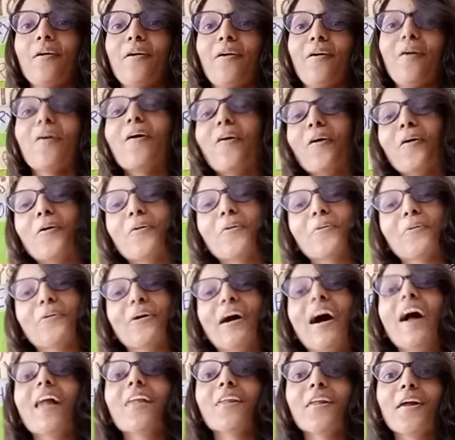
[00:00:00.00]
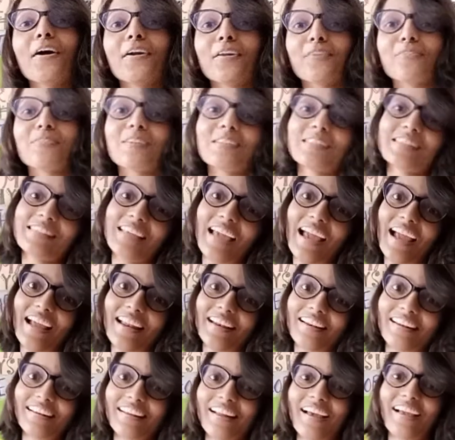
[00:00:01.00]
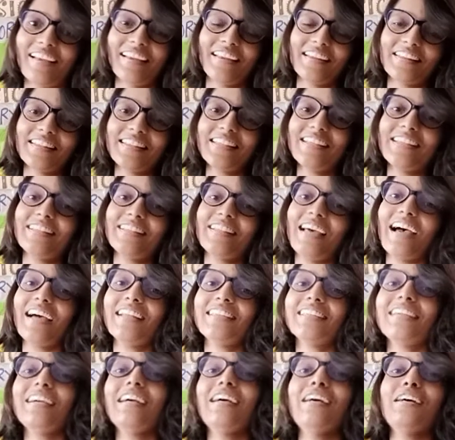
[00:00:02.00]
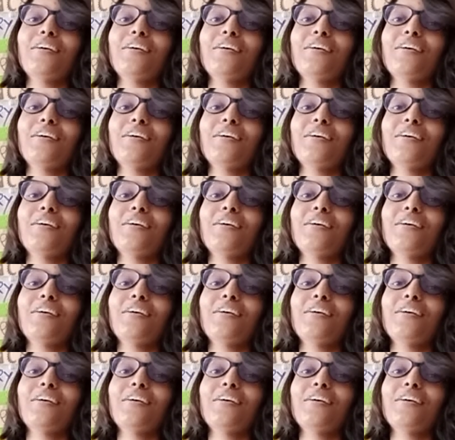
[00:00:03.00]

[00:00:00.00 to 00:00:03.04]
Oh, a lot of us can. I can see that.